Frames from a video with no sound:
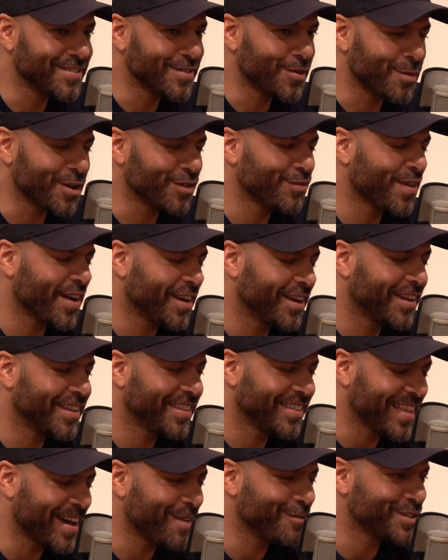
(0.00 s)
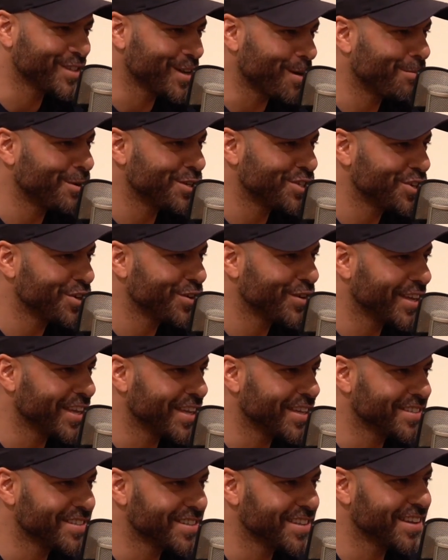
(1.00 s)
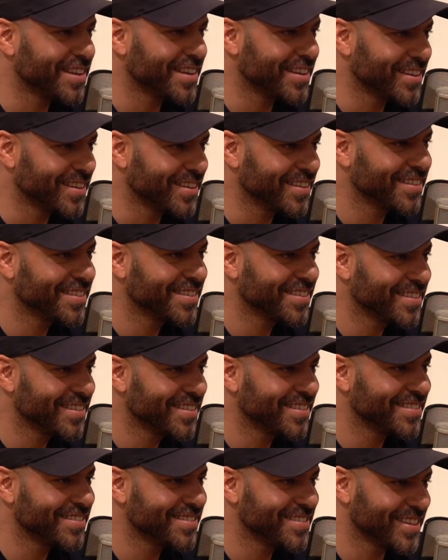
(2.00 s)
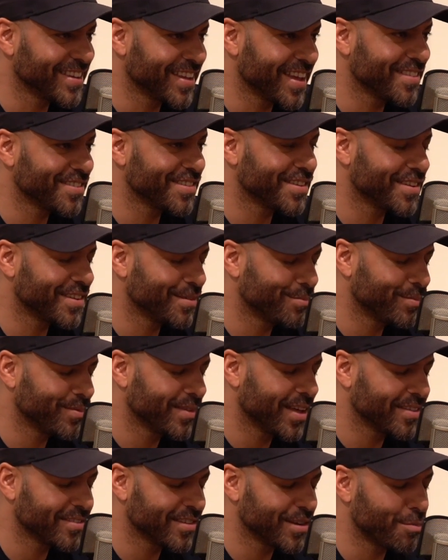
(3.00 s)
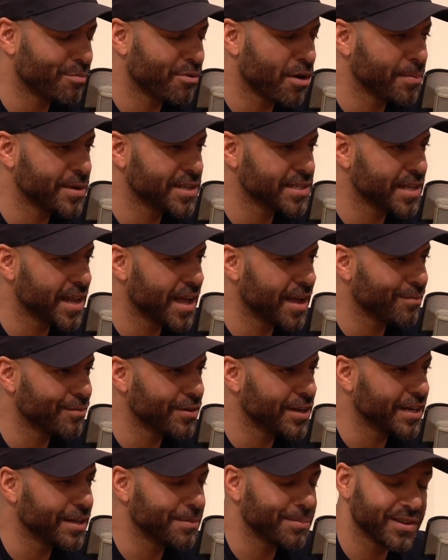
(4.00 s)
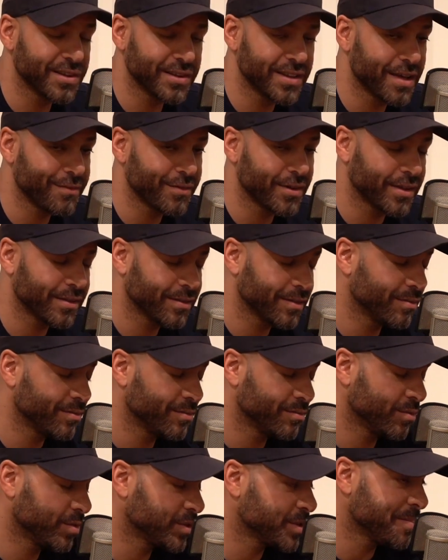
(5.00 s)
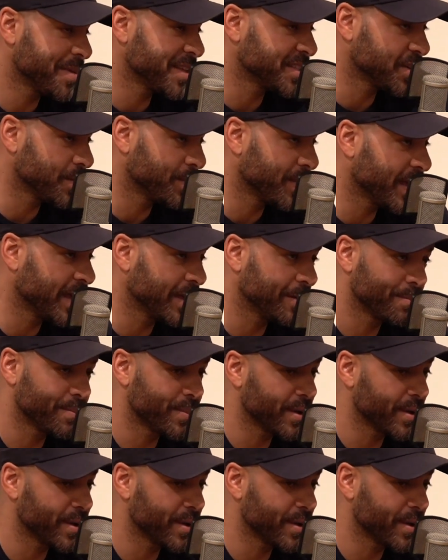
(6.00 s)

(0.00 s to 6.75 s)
almost felt like that was the opportunity to get to the promised land, really, but never wasn't meant to be.